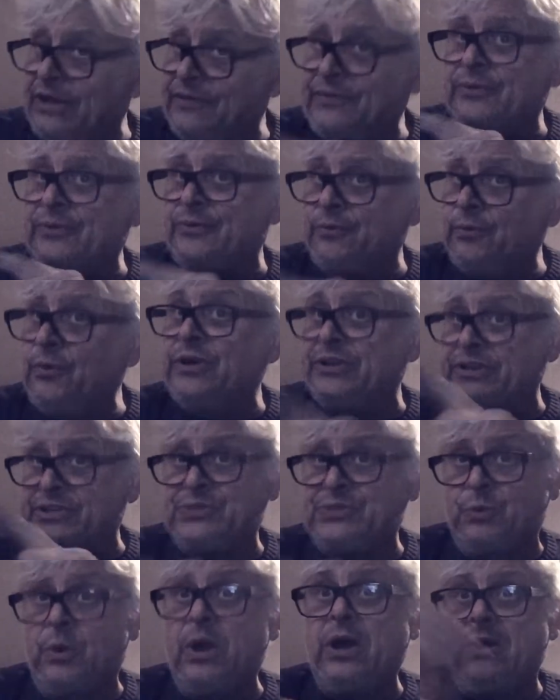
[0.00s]
other
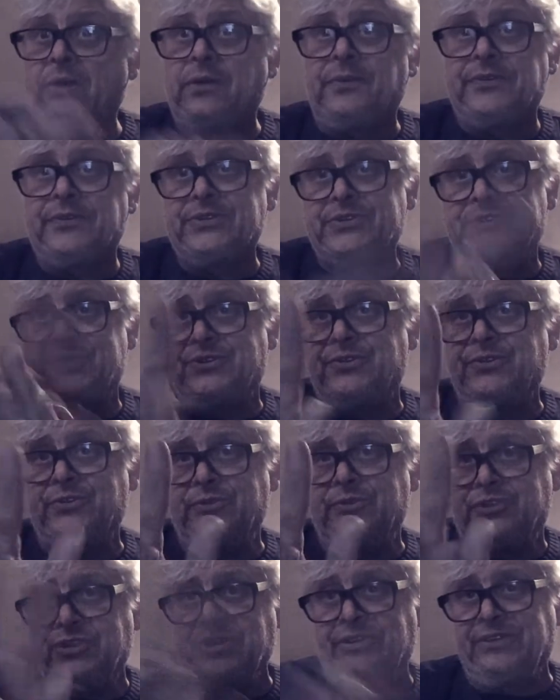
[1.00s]
one as well. There's
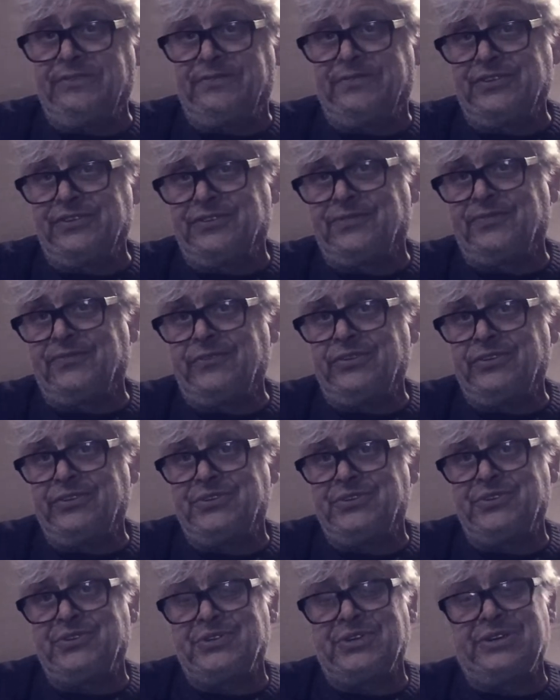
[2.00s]
two jellyfish footages